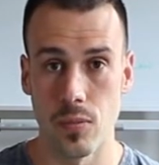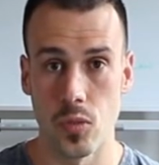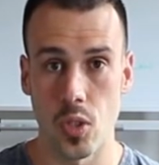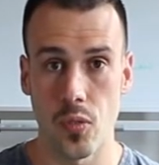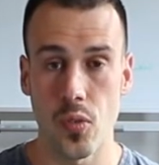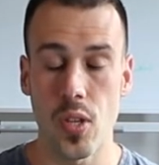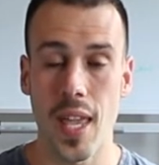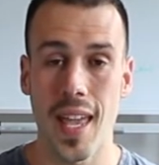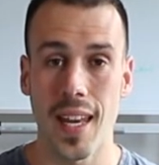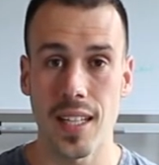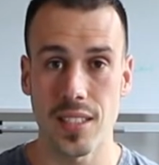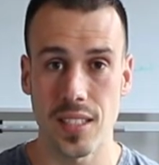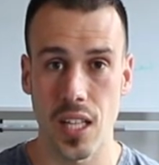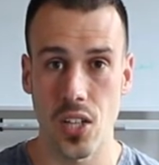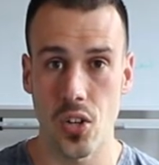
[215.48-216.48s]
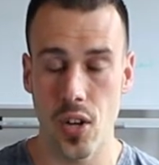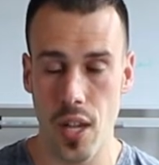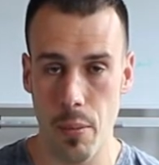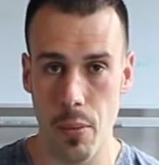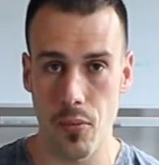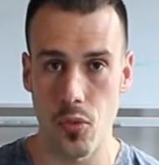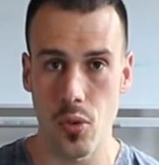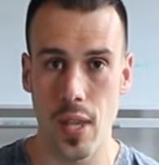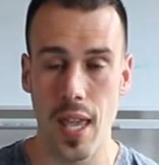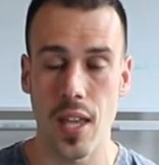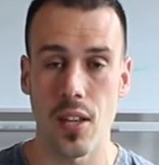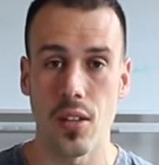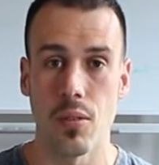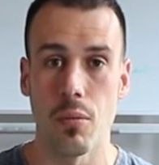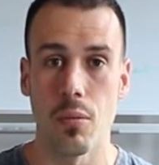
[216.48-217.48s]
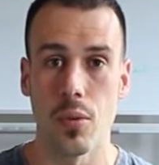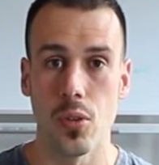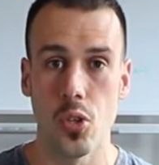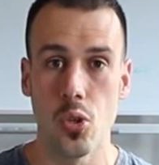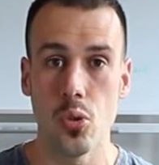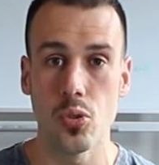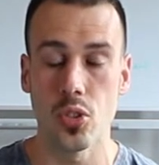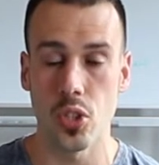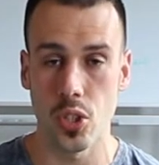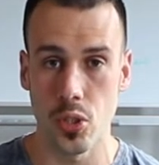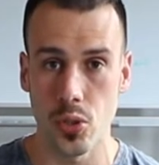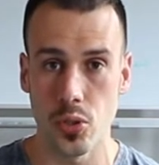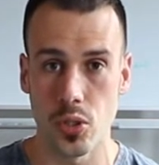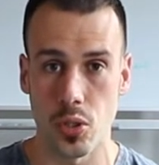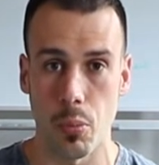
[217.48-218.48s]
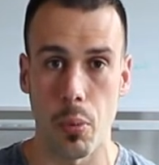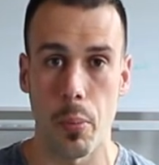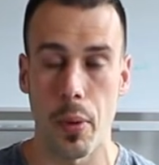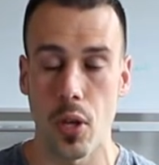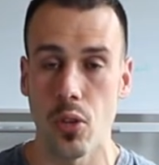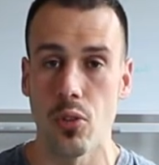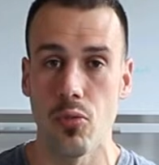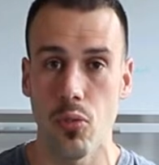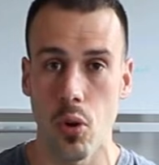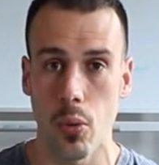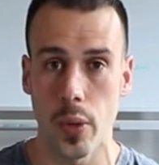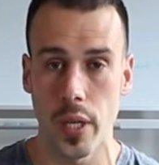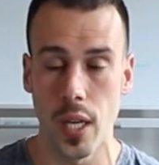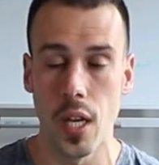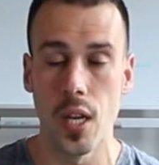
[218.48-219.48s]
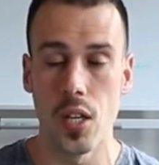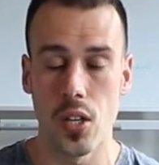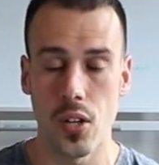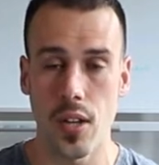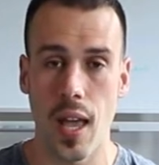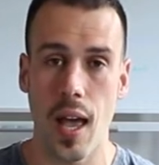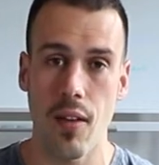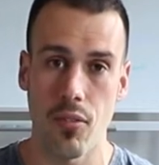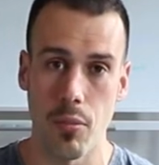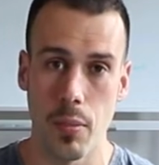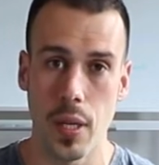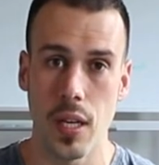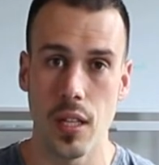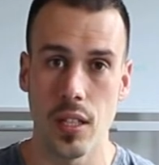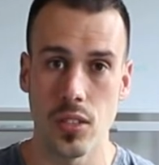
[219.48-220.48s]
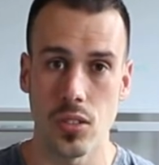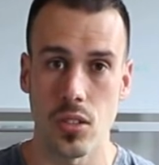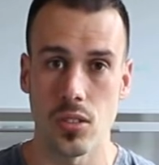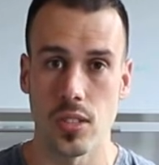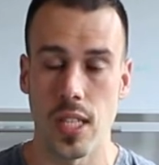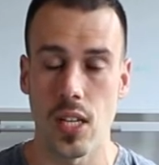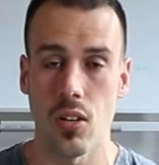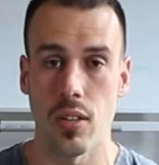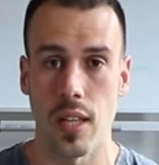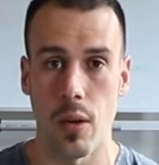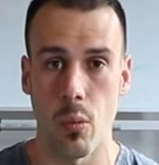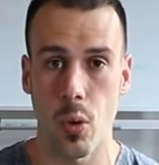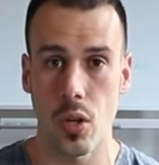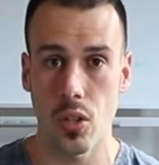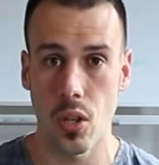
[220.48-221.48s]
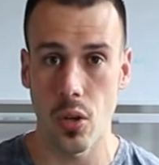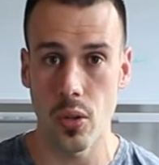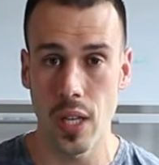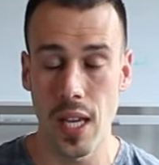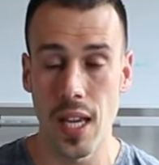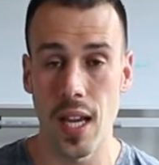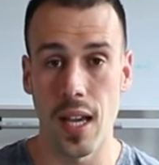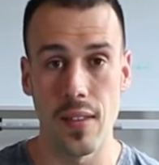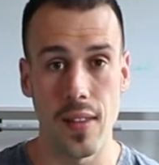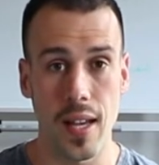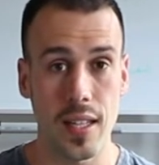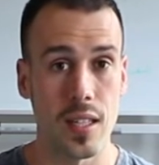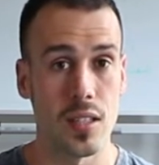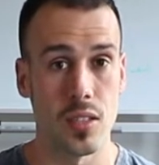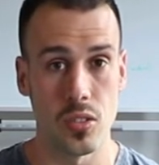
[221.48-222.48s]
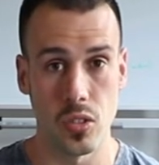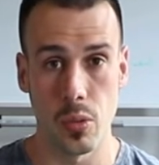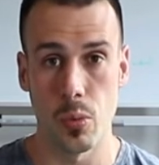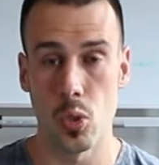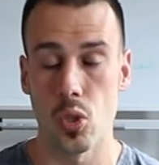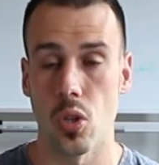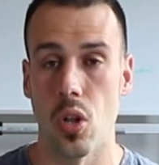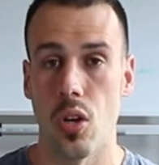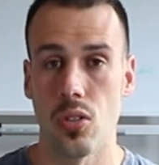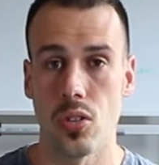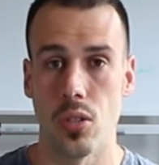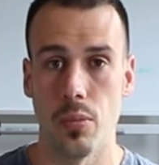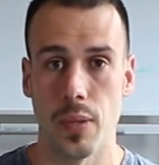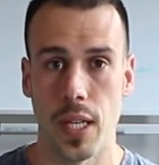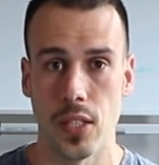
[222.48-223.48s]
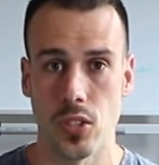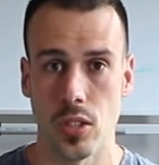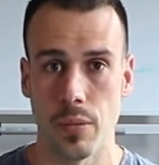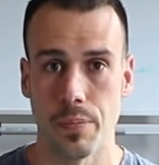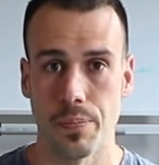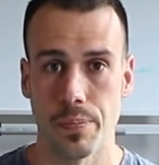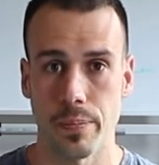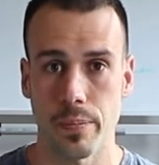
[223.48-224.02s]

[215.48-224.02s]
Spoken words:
So if you can't extend your hip, if you can't use your glutes to propel you forward, your calf immediately starts to take on that workload, and that can contribute to long-term tension.